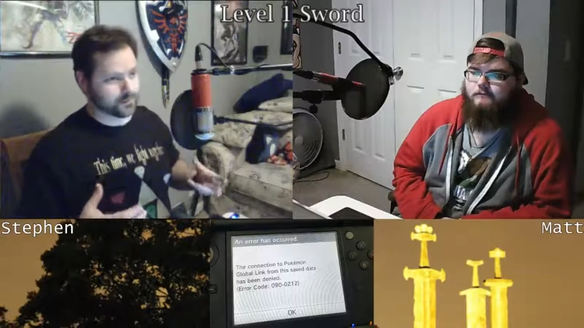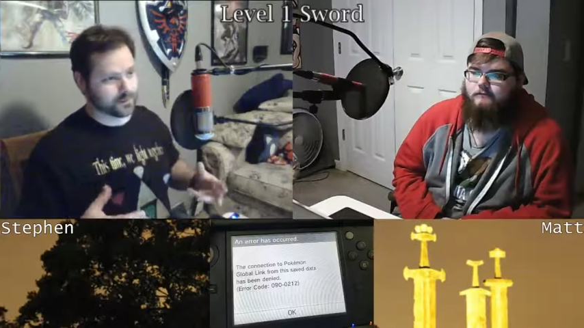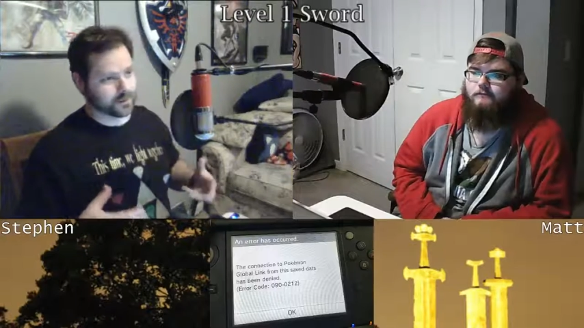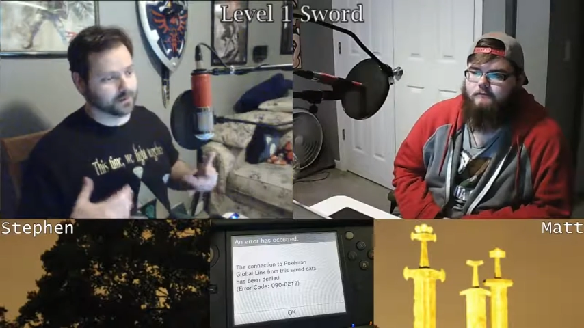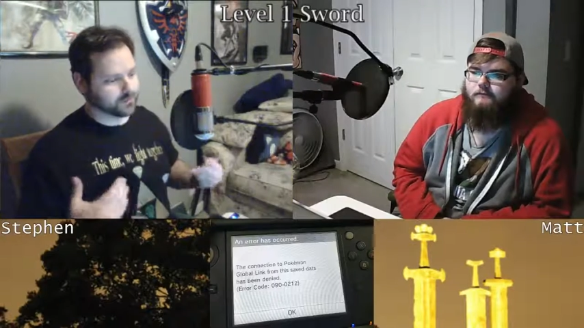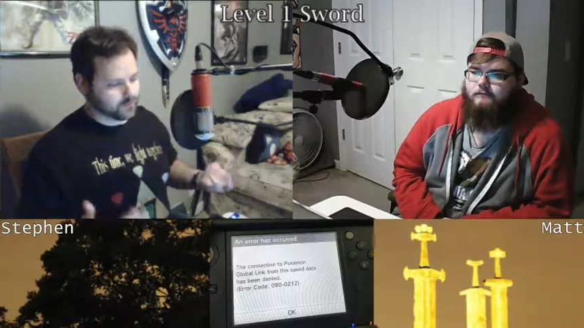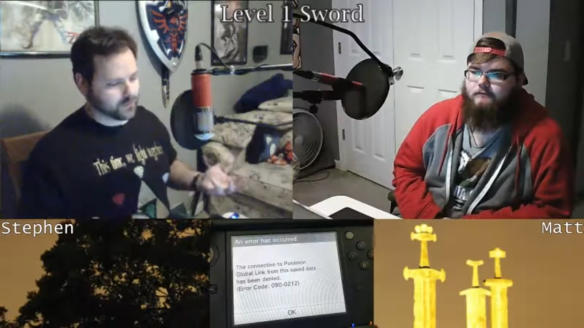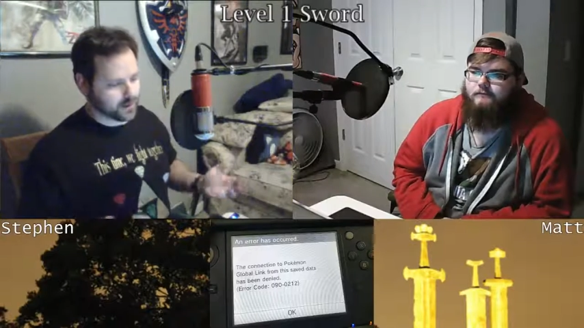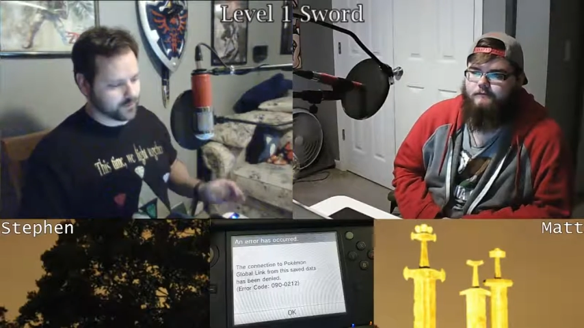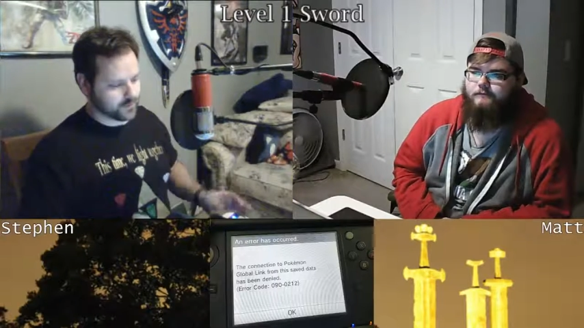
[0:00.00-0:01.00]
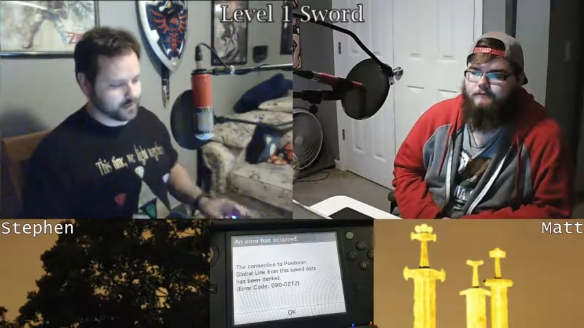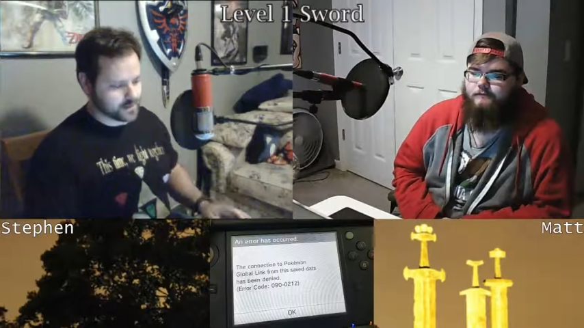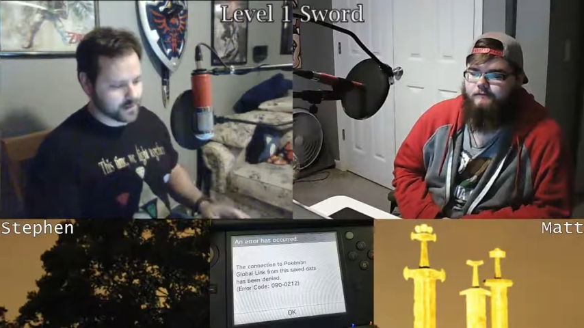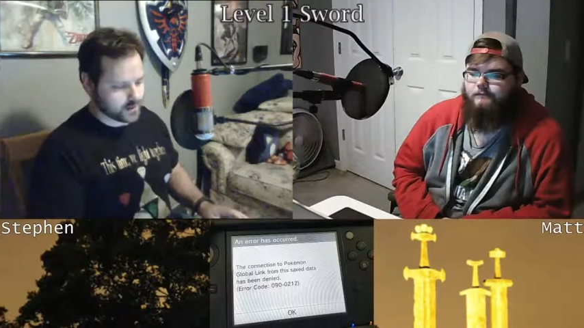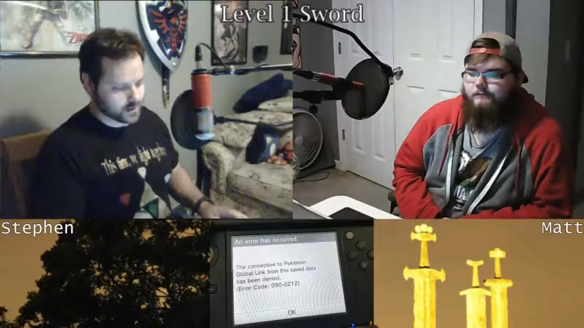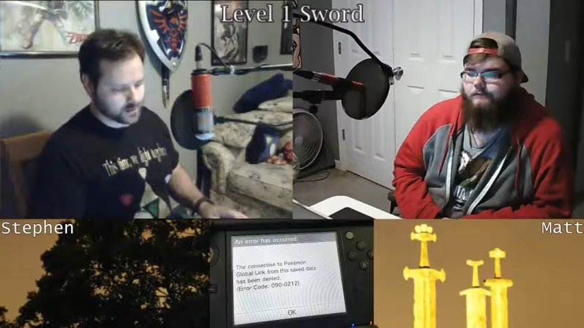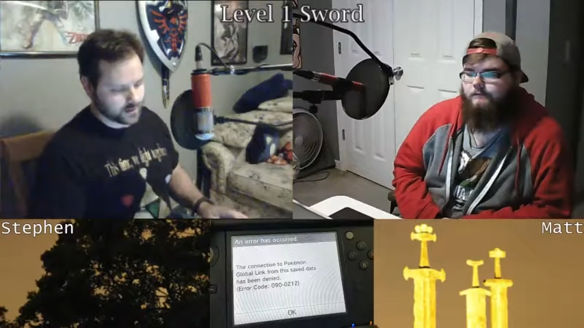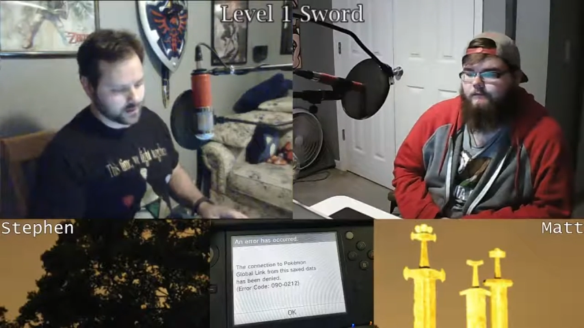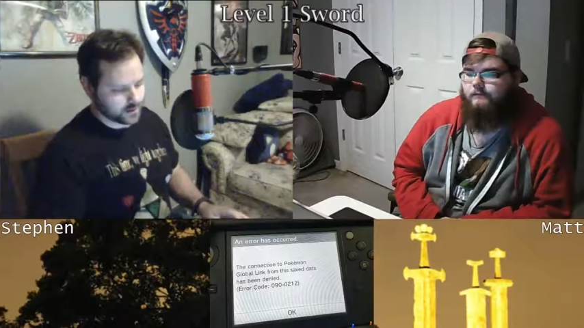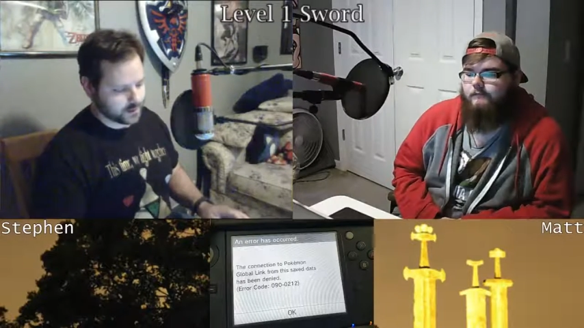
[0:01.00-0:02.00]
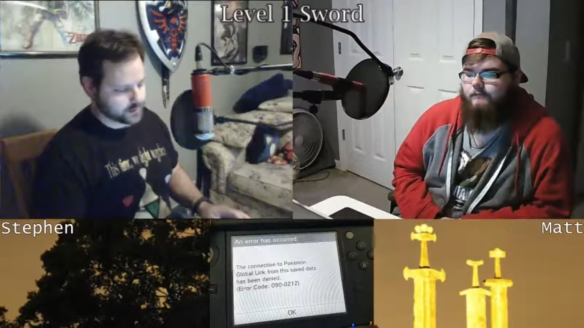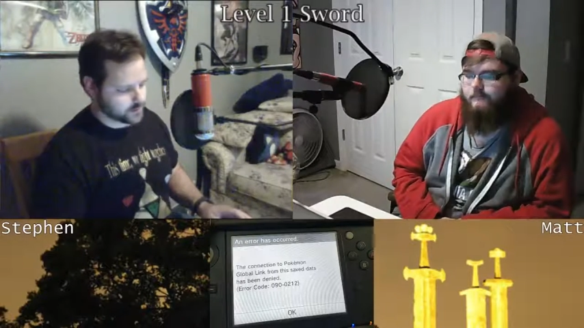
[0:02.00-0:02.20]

Speaker 1: But thankfully, it's not doing that yet.